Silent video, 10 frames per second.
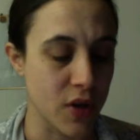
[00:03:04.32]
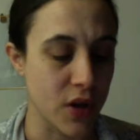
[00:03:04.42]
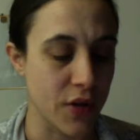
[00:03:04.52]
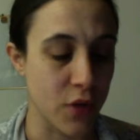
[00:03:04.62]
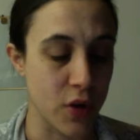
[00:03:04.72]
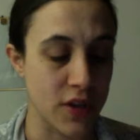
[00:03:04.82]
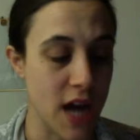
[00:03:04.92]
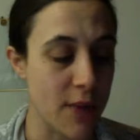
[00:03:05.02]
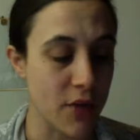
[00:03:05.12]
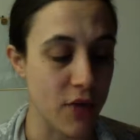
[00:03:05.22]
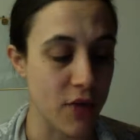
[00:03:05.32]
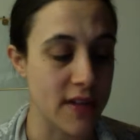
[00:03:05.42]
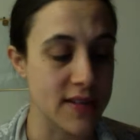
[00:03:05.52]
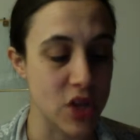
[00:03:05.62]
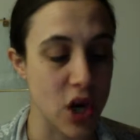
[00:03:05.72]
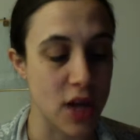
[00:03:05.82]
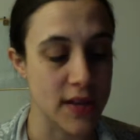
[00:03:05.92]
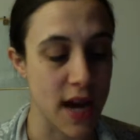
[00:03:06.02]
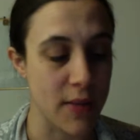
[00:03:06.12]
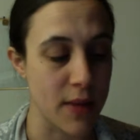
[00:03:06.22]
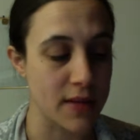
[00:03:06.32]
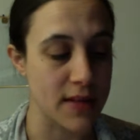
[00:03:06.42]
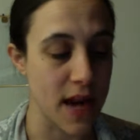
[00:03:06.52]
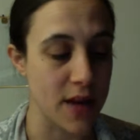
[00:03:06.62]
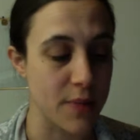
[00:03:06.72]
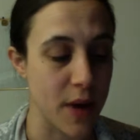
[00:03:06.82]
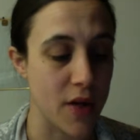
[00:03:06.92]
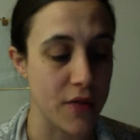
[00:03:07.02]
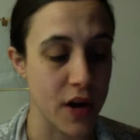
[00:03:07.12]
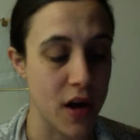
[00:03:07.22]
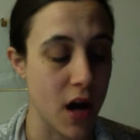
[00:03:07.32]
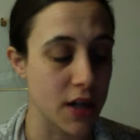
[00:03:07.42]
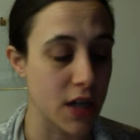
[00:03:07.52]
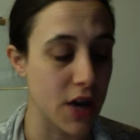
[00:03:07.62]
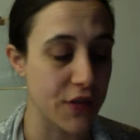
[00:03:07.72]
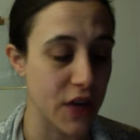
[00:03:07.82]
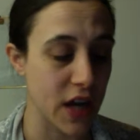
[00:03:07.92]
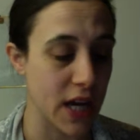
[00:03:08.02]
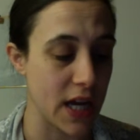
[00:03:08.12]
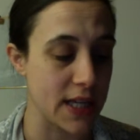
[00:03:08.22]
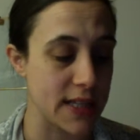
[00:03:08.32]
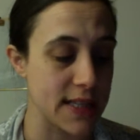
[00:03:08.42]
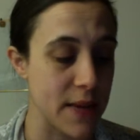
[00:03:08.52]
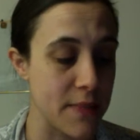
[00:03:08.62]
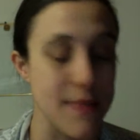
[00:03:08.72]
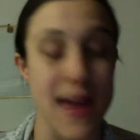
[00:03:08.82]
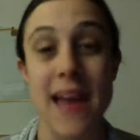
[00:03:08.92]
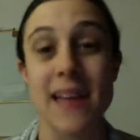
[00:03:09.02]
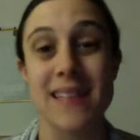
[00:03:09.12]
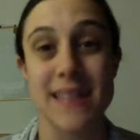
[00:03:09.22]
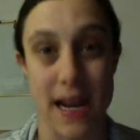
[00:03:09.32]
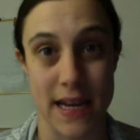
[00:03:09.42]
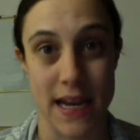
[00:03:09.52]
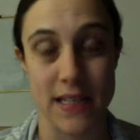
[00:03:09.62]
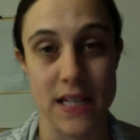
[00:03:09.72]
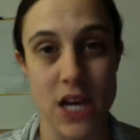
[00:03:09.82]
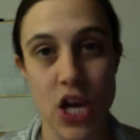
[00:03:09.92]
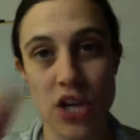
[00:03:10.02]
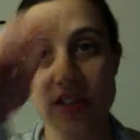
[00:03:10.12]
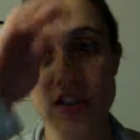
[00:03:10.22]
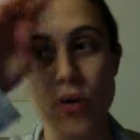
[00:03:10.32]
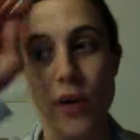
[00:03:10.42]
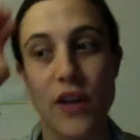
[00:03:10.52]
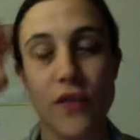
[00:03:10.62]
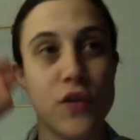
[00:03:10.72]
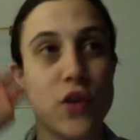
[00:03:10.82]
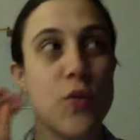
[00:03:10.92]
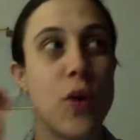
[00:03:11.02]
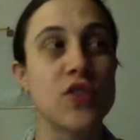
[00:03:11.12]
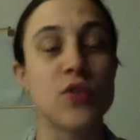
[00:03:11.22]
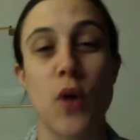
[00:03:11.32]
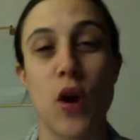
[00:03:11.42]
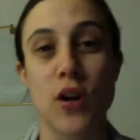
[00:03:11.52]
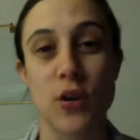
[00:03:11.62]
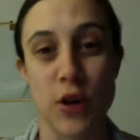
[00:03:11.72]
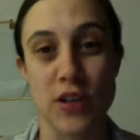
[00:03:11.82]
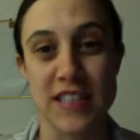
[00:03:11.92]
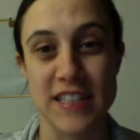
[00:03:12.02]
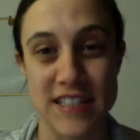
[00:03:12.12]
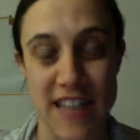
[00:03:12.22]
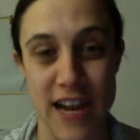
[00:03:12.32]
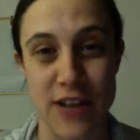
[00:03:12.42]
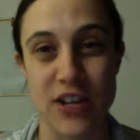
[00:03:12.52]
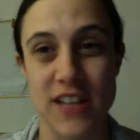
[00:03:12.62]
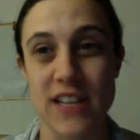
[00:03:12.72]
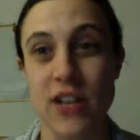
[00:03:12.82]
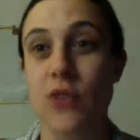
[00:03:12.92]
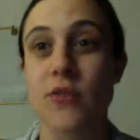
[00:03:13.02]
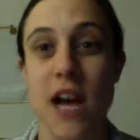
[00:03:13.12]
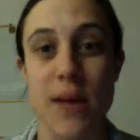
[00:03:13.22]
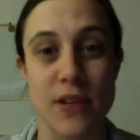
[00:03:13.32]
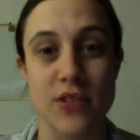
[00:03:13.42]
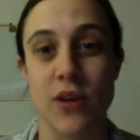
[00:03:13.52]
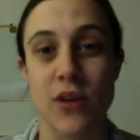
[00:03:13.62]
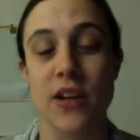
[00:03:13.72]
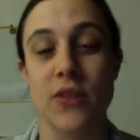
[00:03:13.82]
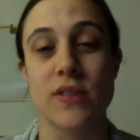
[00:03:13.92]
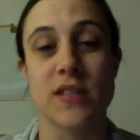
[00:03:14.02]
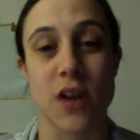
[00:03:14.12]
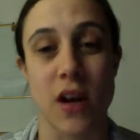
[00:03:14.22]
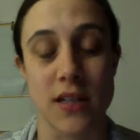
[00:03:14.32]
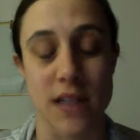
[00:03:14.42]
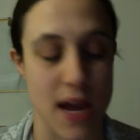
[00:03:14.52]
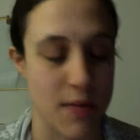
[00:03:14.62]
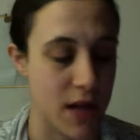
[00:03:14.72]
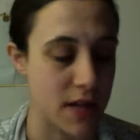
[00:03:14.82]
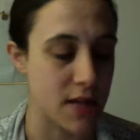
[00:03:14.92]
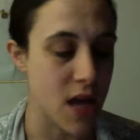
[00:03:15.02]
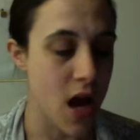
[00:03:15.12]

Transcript: If for Diamond rank, Star Diamond, and above, the cutoff is May 2nd. So if you want to walk across the stage as a new Diamond or a new Star Diamond,